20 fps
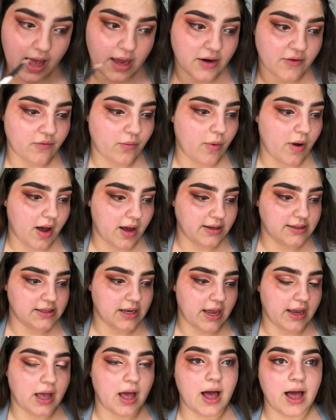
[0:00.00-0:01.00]
of works
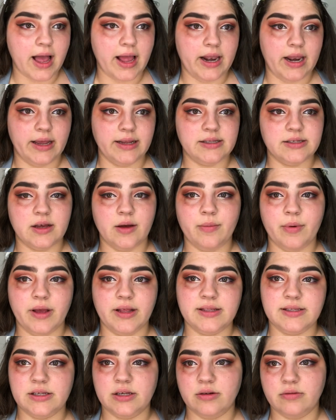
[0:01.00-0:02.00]
like a highlighter, but
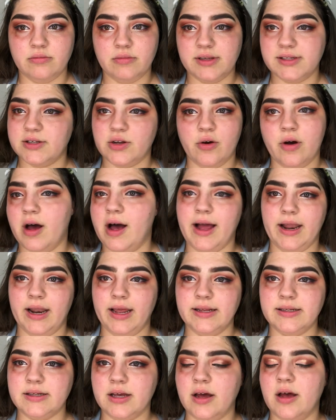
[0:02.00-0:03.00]
it's not a
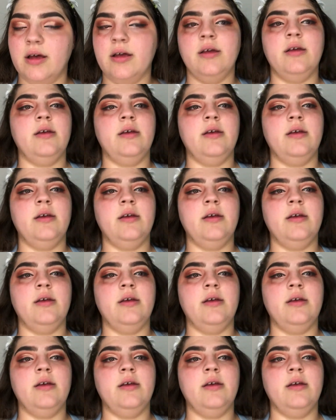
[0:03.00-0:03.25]
highlighter.